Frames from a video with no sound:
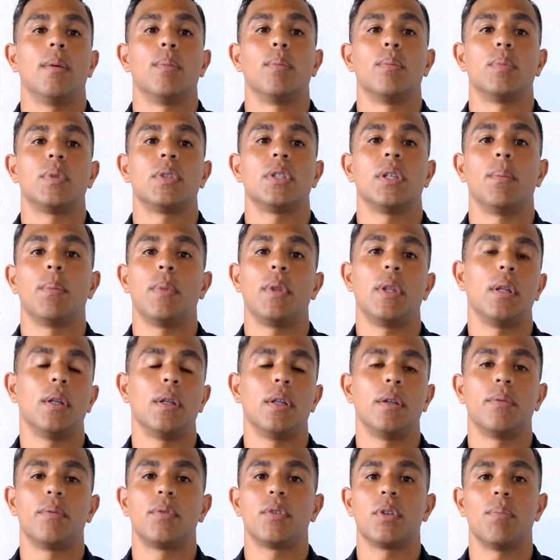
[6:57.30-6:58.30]

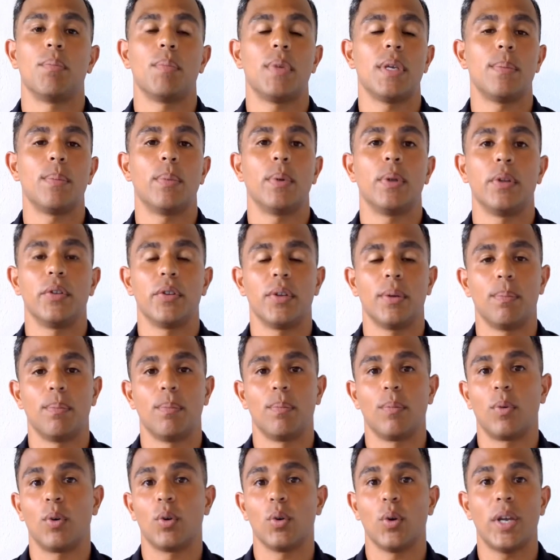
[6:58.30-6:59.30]
some
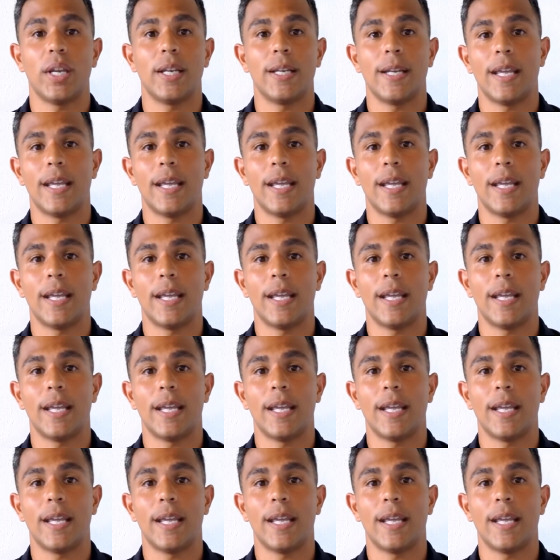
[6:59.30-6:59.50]
great